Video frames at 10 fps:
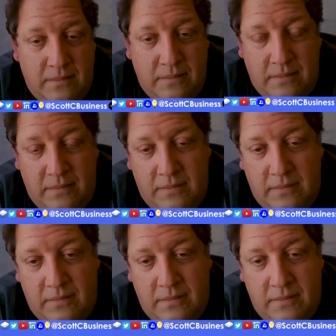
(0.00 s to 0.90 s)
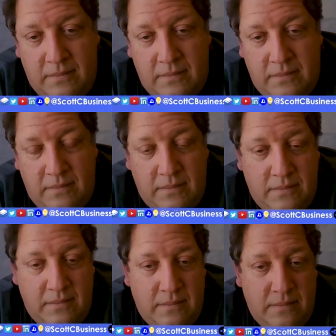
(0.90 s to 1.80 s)

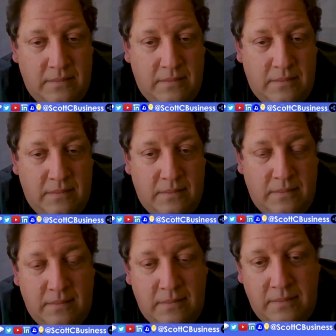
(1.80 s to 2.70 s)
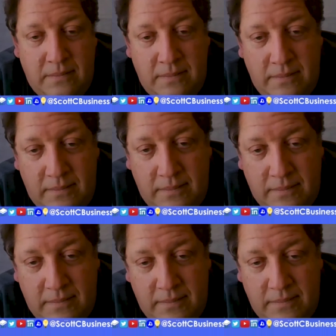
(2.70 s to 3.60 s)

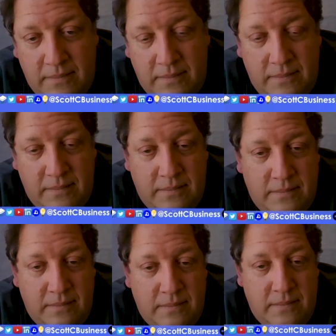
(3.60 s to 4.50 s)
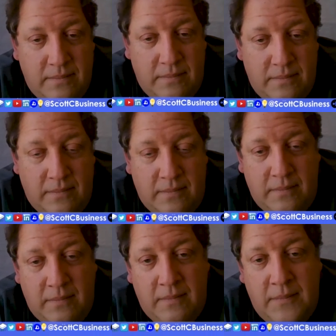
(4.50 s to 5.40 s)

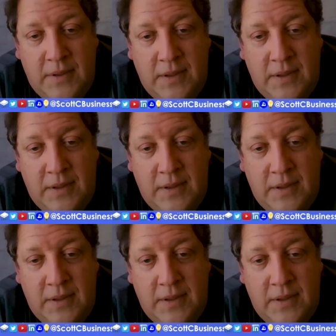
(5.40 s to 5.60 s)
No words are spoken by the person on screen.